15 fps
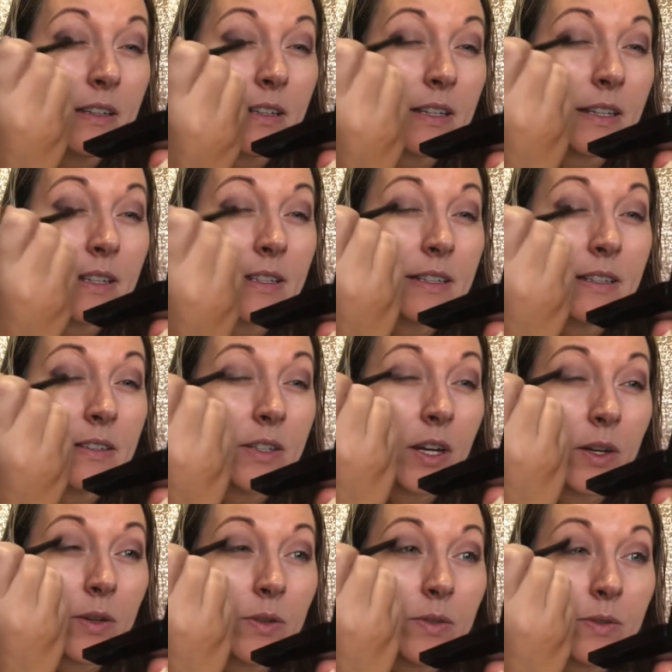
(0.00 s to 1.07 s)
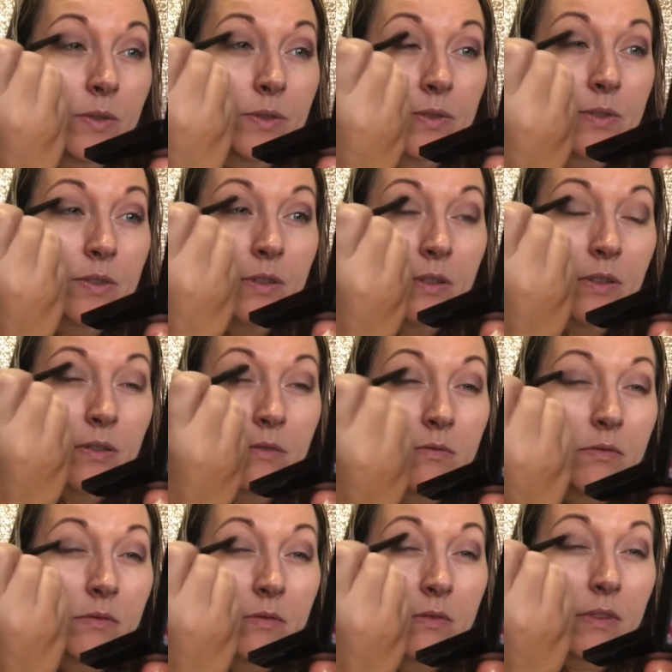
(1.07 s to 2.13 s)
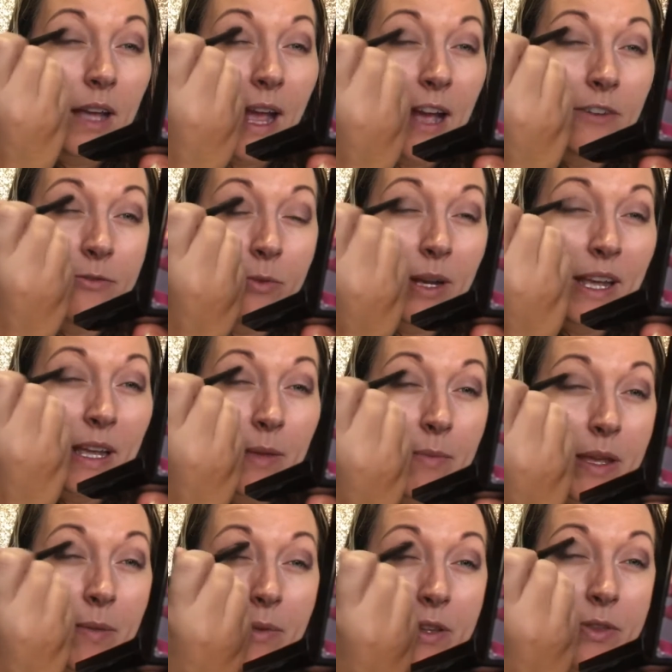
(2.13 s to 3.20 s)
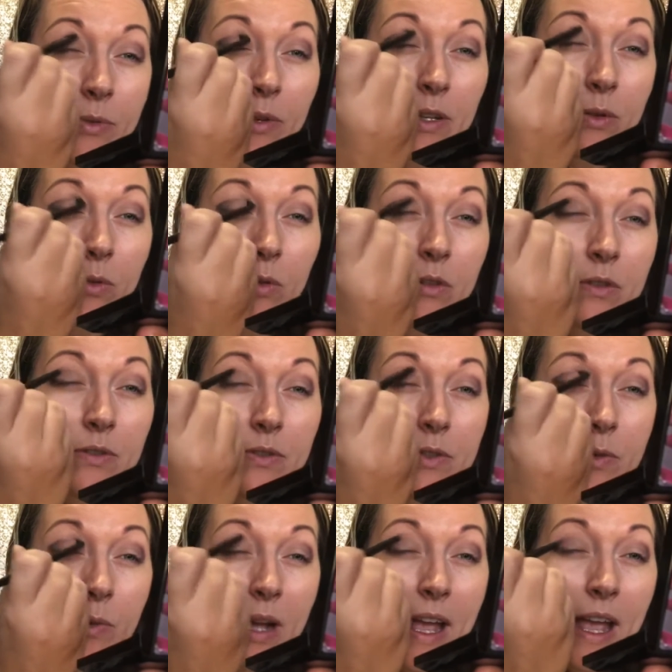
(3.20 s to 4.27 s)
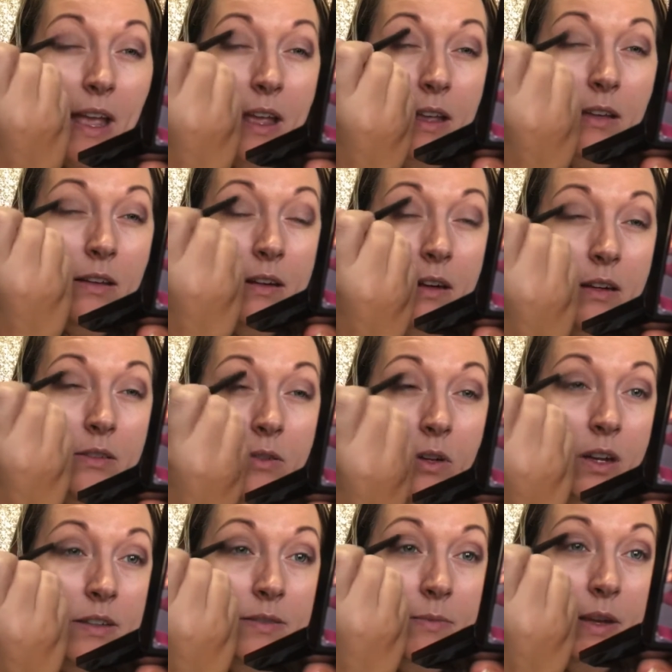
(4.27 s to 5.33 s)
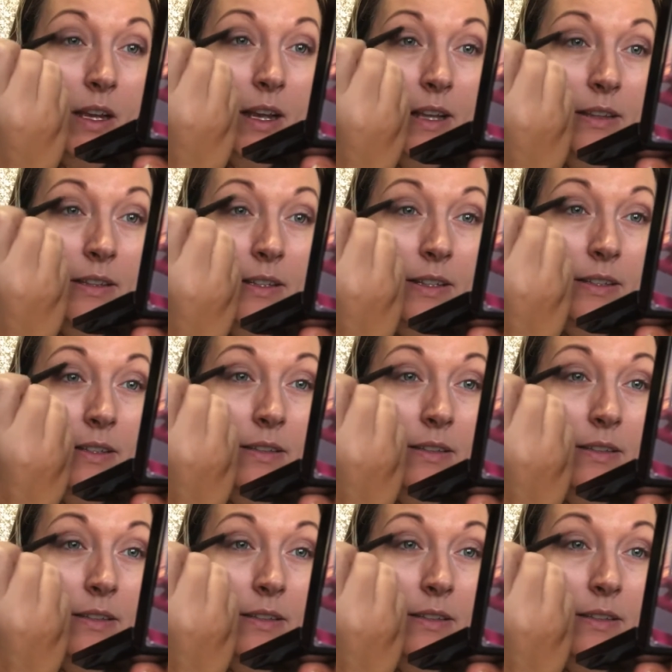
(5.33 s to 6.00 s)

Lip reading: it goes halfway, maybe 3/4 of the way across my eyelid.